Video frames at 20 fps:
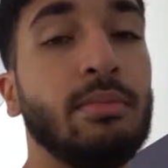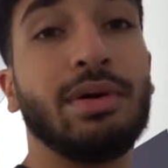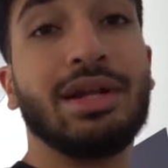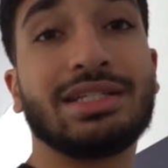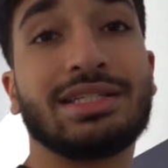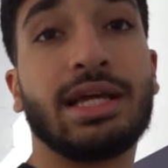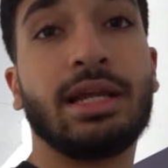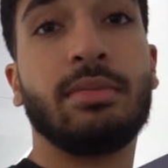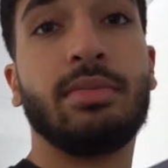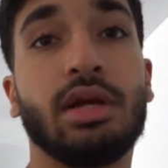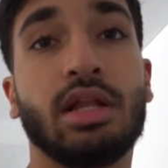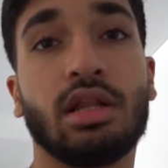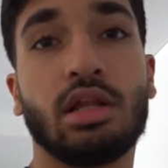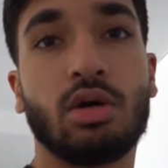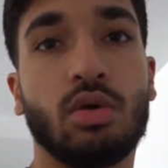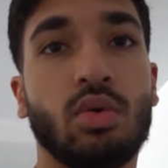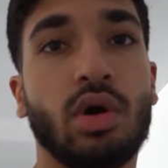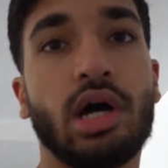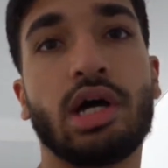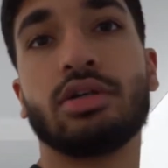But it's gonna be a
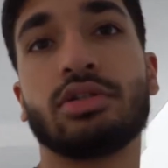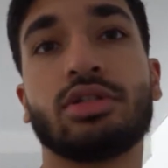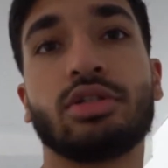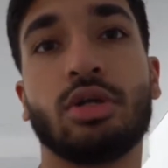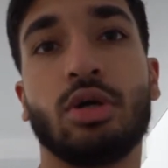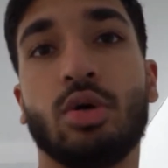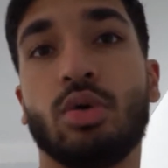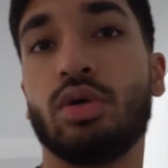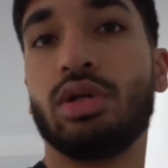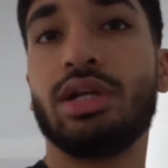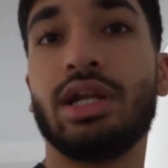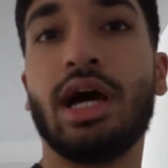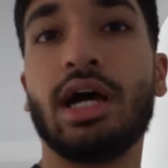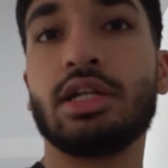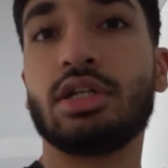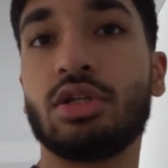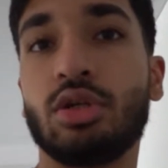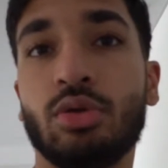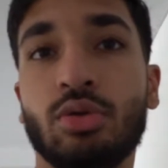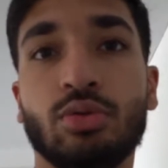little while, so
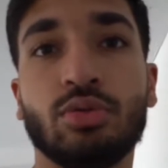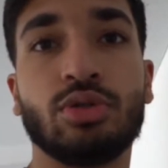not too